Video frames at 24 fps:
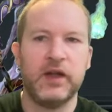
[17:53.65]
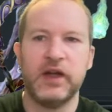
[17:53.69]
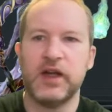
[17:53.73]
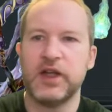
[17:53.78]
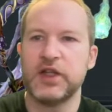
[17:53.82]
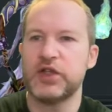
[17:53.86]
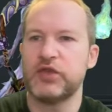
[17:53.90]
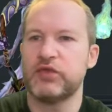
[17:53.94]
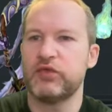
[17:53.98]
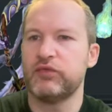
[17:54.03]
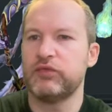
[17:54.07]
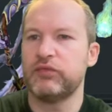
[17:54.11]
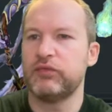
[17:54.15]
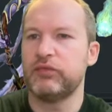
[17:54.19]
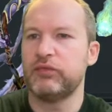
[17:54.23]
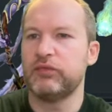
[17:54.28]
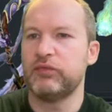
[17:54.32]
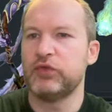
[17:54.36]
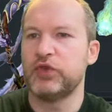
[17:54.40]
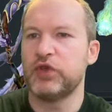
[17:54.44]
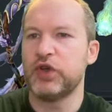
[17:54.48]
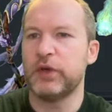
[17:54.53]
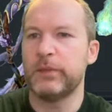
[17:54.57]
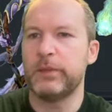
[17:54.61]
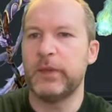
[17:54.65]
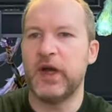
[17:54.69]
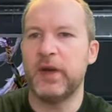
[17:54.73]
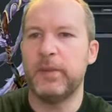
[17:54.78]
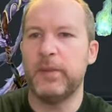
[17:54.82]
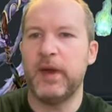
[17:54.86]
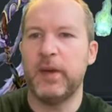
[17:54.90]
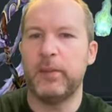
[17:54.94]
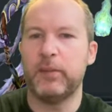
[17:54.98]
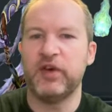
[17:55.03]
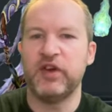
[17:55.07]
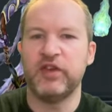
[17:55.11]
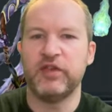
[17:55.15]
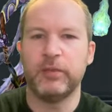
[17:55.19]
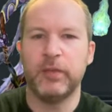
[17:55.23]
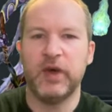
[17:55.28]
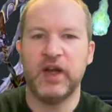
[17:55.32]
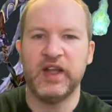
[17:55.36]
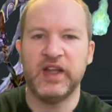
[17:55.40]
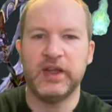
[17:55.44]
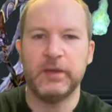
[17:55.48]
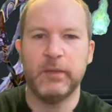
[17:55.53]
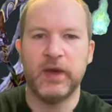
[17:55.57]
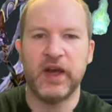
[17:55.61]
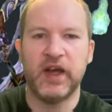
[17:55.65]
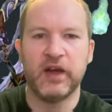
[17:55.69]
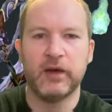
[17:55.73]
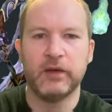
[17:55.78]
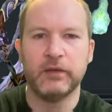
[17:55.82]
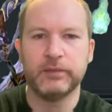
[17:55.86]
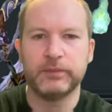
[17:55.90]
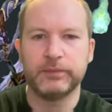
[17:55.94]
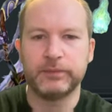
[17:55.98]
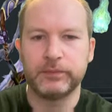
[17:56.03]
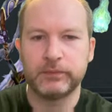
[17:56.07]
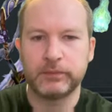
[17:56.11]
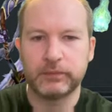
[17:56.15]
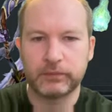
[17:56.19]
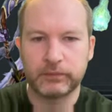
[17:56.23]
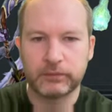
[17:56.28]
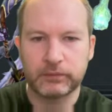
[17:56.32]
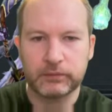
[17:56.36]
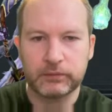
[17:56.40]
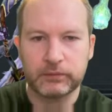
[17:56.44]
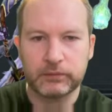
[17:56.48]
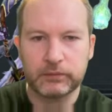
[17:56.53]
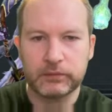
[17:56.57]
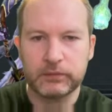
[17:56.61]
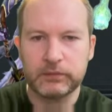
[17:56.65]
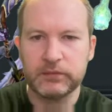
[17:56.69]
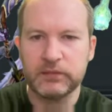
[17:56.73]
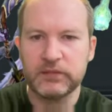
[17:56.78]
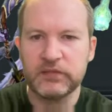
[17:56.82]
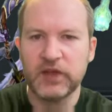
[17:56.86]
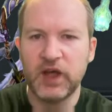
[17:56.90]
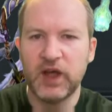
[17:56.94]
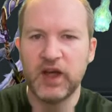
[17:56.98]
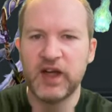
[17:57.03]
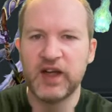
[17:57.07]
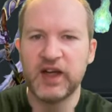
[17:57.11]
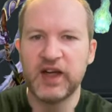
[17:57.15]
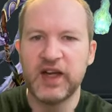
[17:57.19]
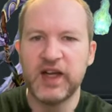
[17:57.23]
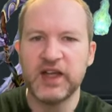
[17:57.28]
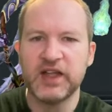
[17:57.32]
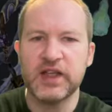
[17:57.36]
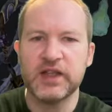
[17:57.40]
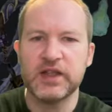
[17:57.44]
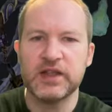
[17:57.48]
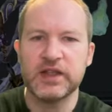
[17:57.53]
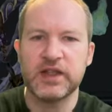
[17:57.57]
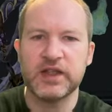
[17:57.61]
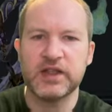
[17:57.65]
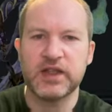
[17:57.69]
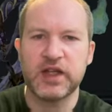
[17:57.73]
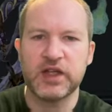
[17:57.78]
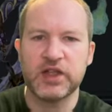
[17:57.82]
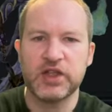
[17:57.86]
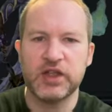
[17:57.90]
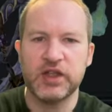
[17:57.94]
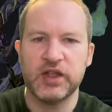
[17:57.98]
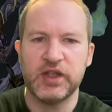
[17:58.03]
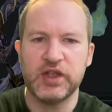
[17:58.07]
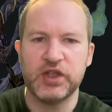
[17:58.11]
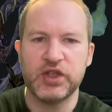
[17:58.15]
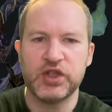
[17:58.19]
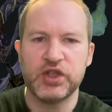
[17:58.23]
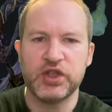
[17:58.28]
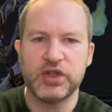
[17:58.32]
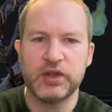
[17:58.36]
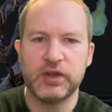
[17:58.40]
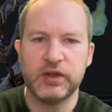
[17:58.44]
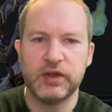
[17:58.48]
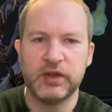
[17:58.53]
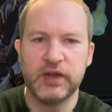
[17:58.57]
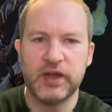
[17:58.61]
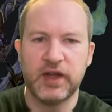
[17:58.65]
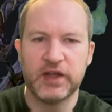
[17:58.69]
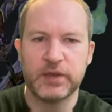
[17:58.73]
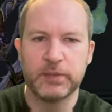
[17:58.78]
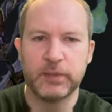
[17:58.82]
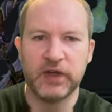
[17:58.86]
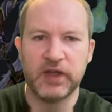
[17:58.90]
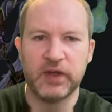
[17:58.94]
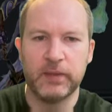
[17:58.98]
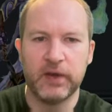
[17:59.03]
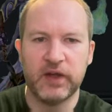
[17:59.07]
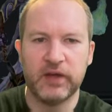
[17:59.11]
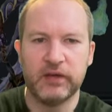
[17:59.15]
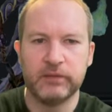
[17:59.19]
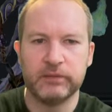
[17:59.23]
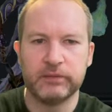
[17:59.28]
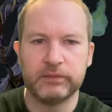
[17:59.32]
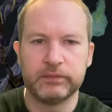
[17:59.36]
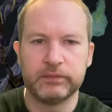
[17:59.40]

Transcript: Let's jog my memory of my email. And let's actually, there's my email.